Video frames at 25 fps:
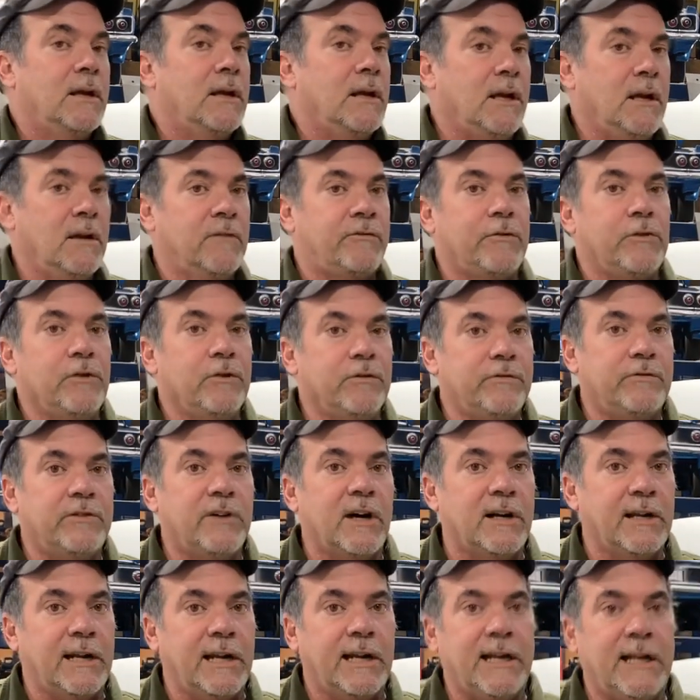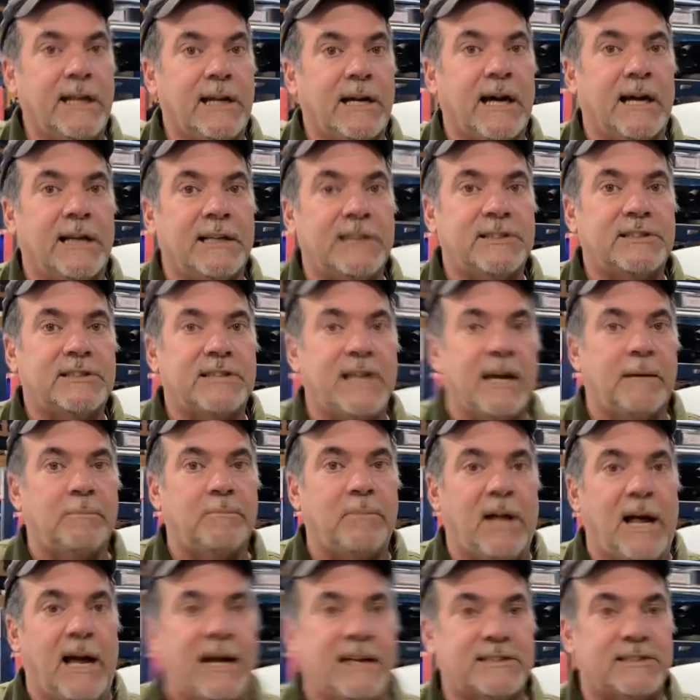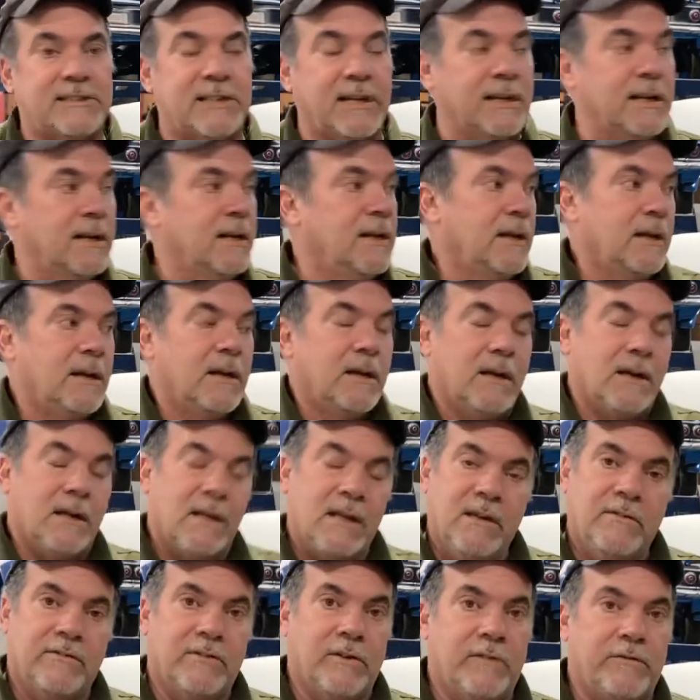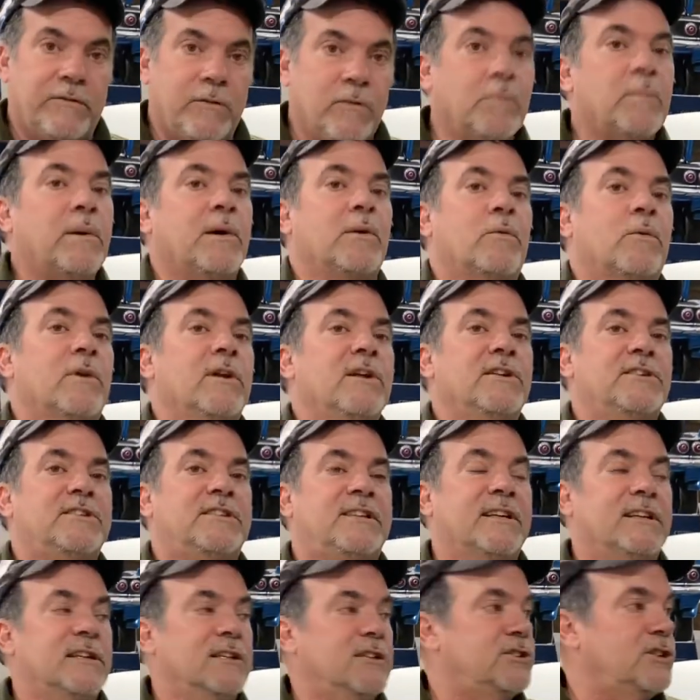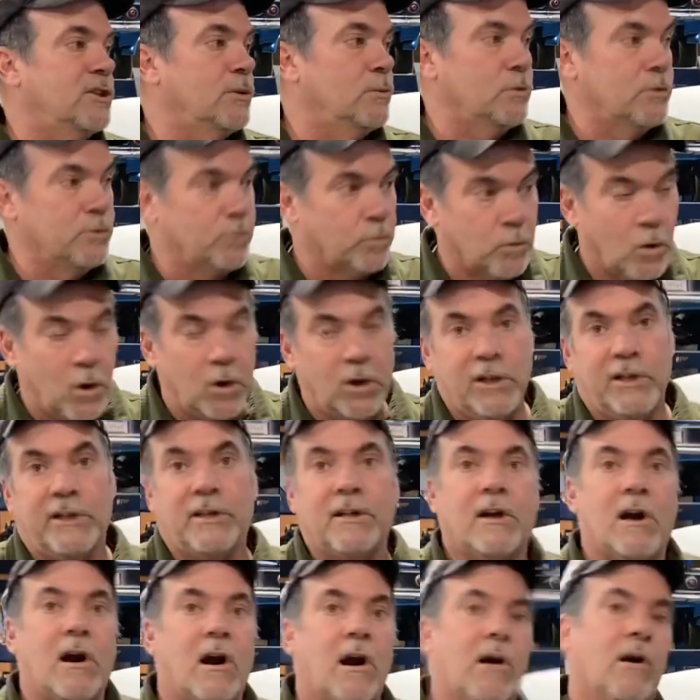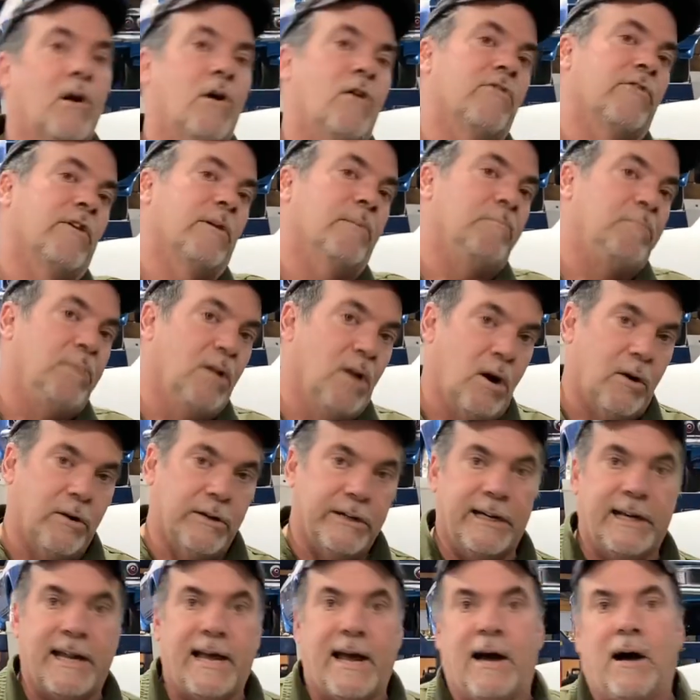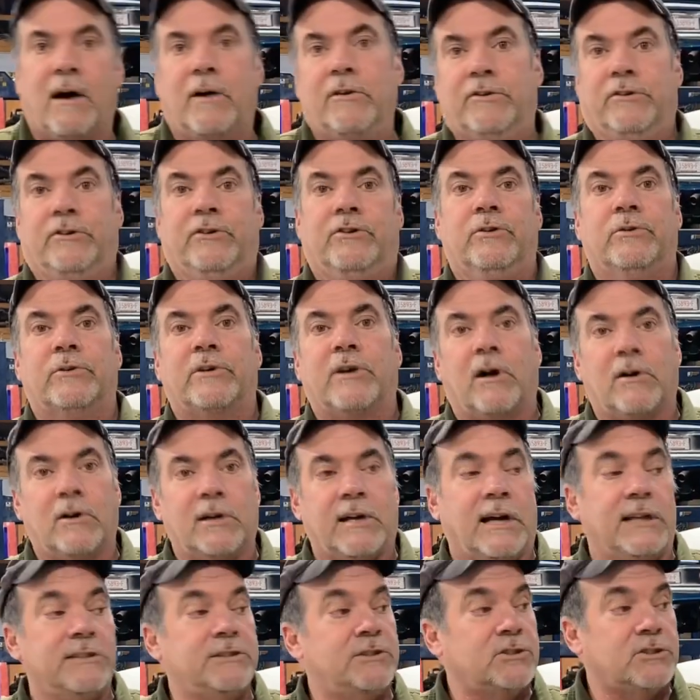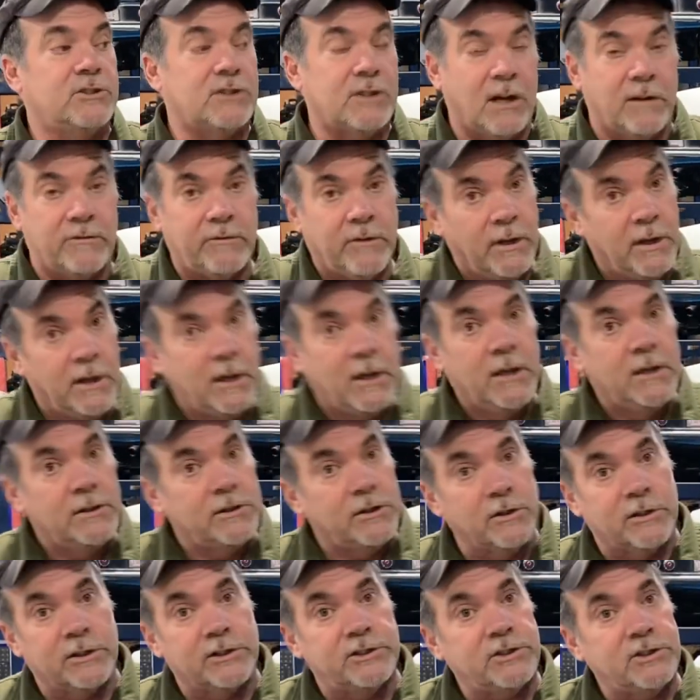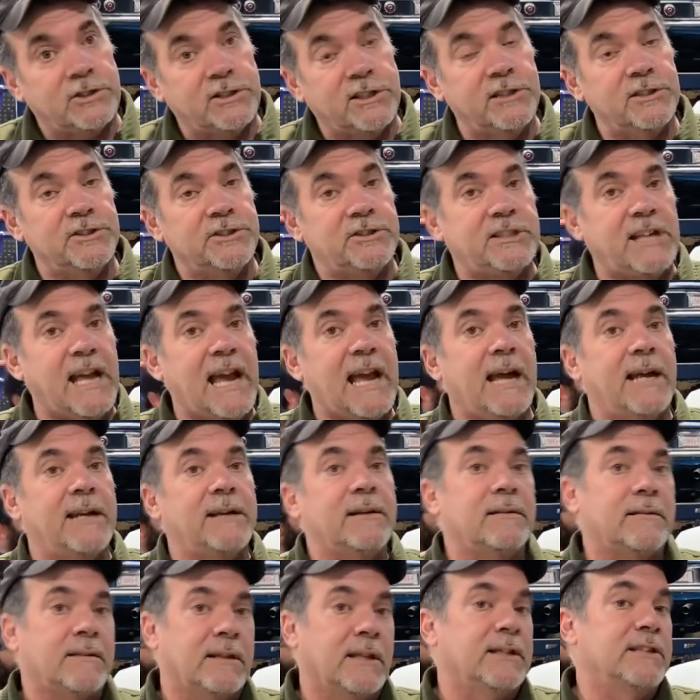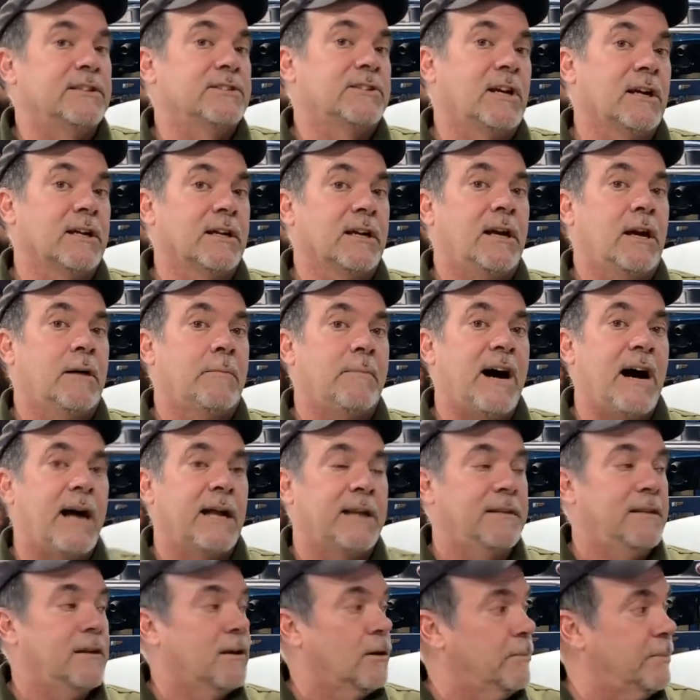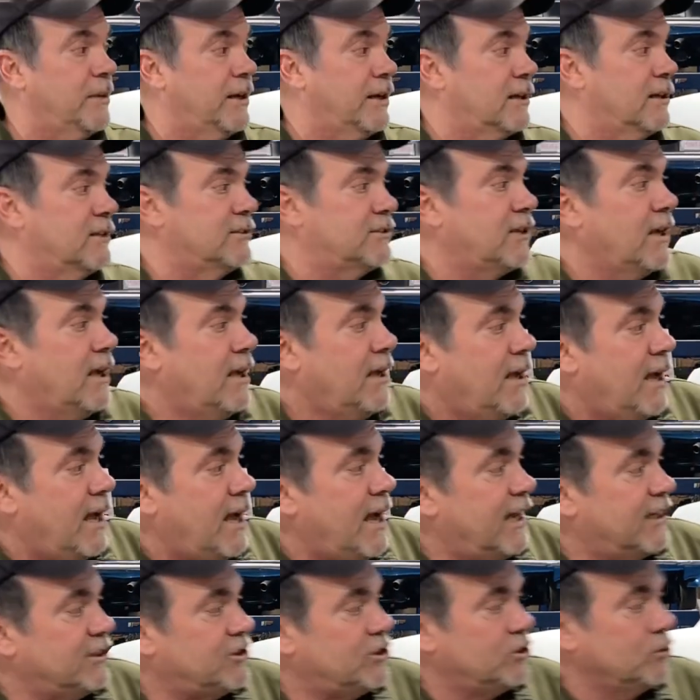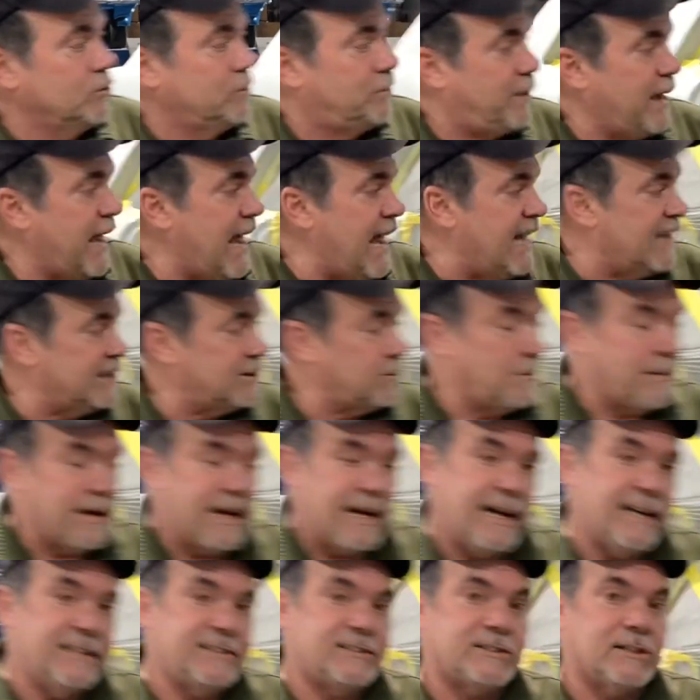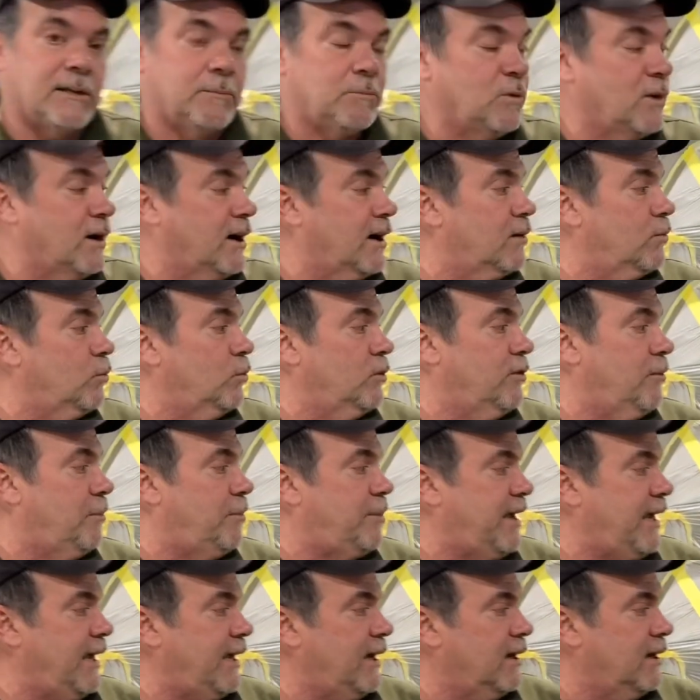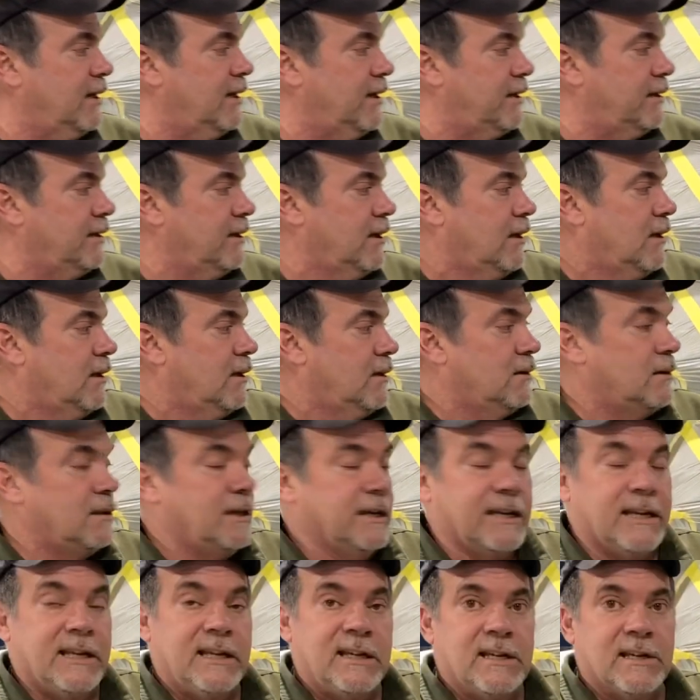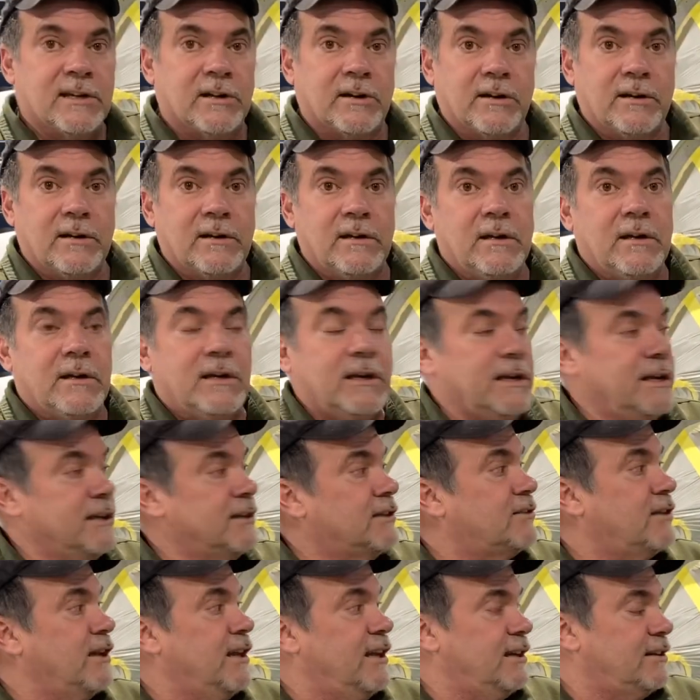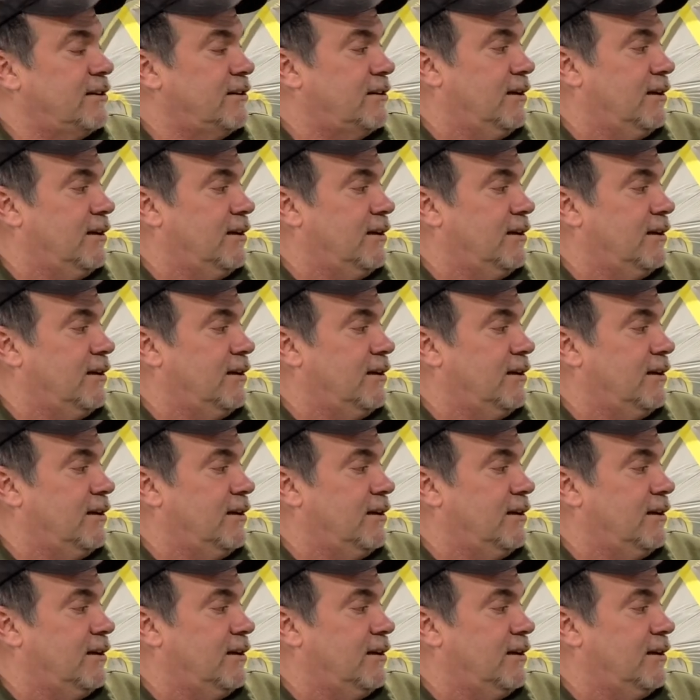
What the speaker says: If you've done any kind of sandblasting, even if you've been real diligent with rolling the car over and blowing it out and doing all kinds of stuff, there's still sand that is going to come out of there, because as you pass by somewhere with a paint gun, like here, it